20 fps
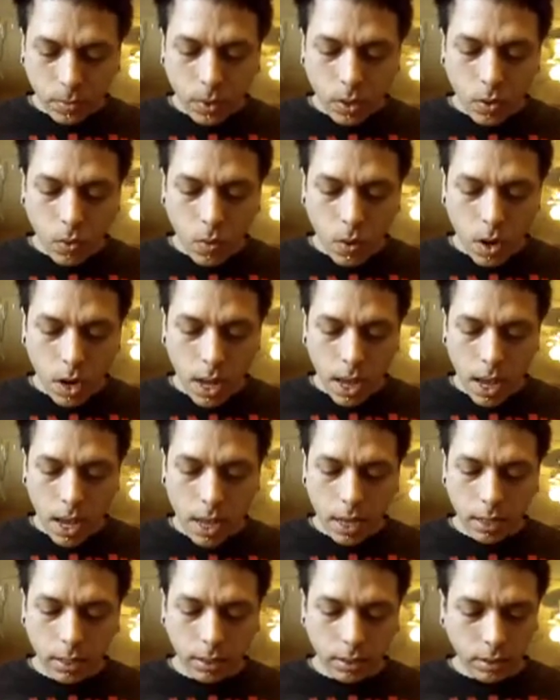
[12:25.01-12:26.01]
One
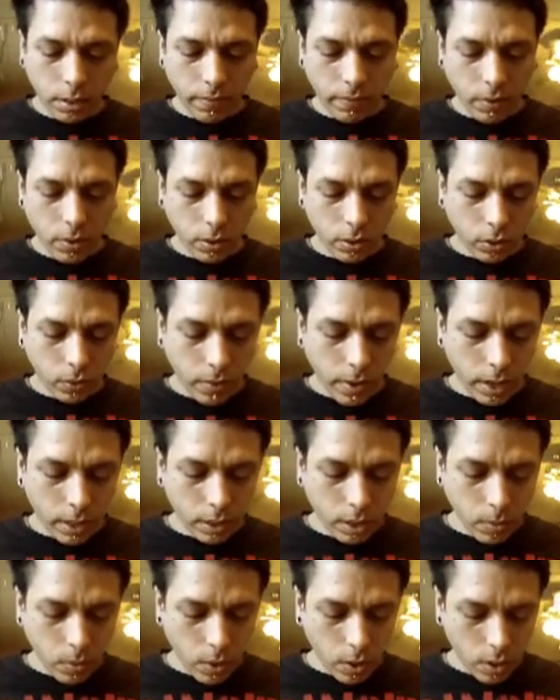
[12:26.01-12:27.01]
has difficult terrain
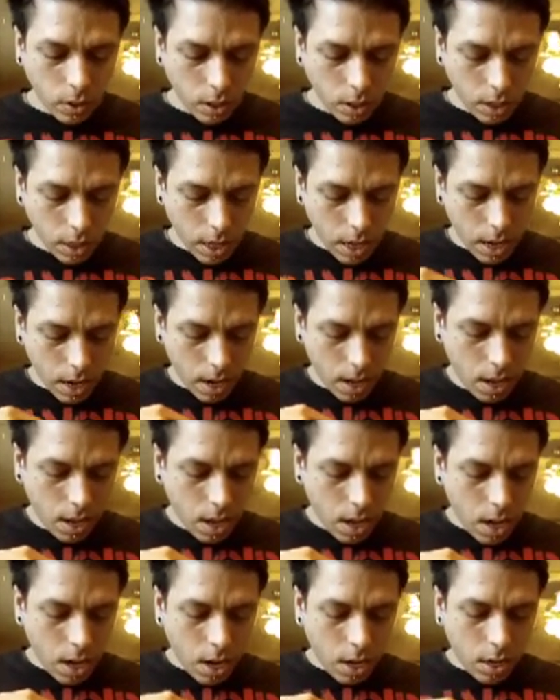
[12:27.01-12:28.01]
somewhere along the line.
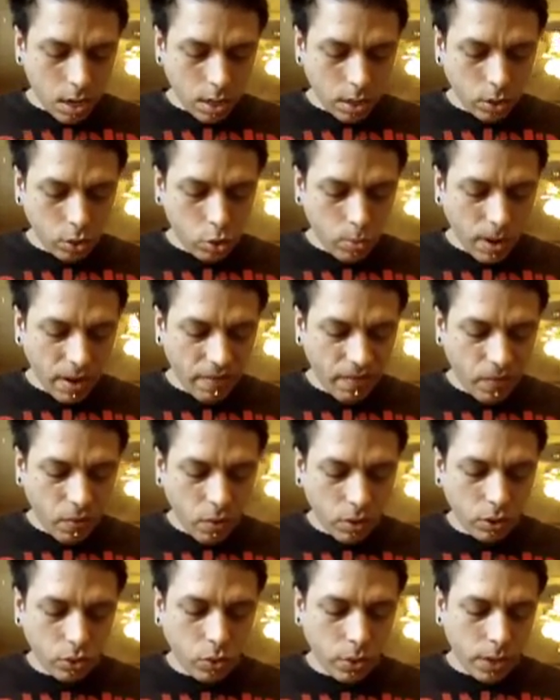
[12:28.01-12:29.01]
Another
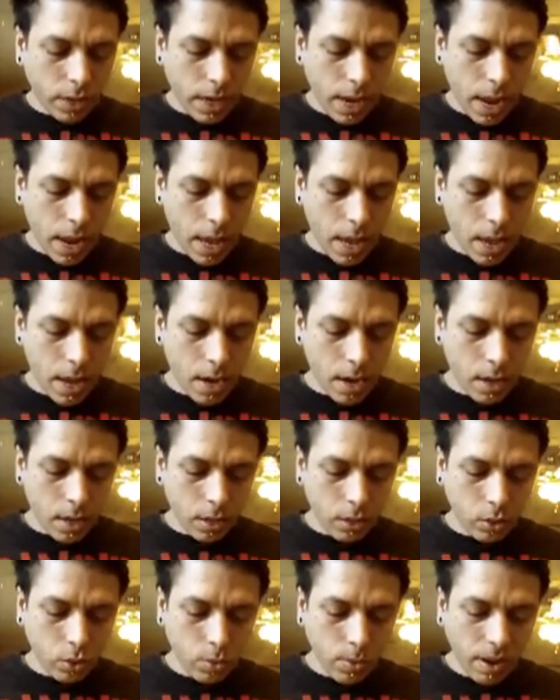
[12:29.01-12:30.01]
2x4 to a dead end.
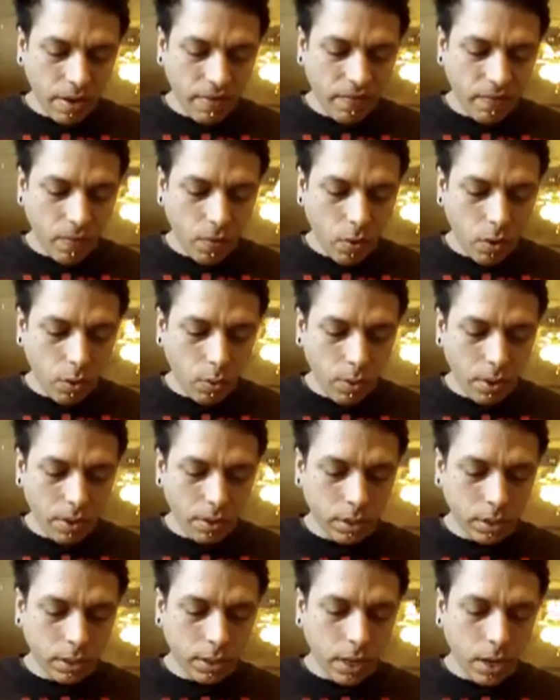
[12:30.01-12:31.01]
2x4 with a
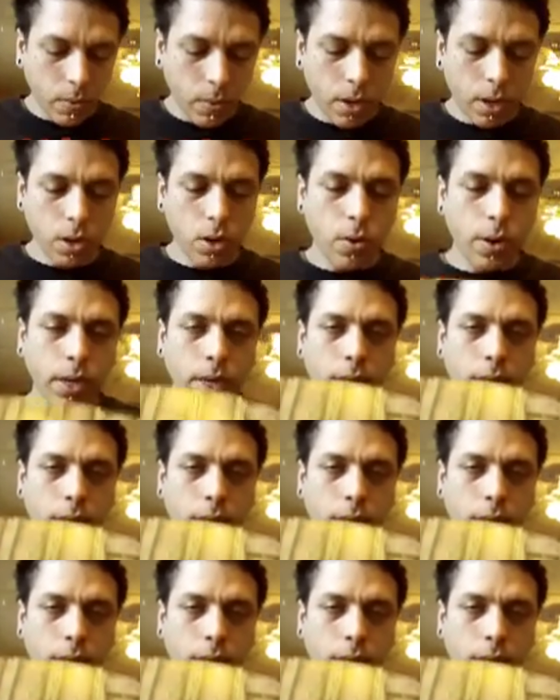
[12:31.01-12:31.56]
stairwell going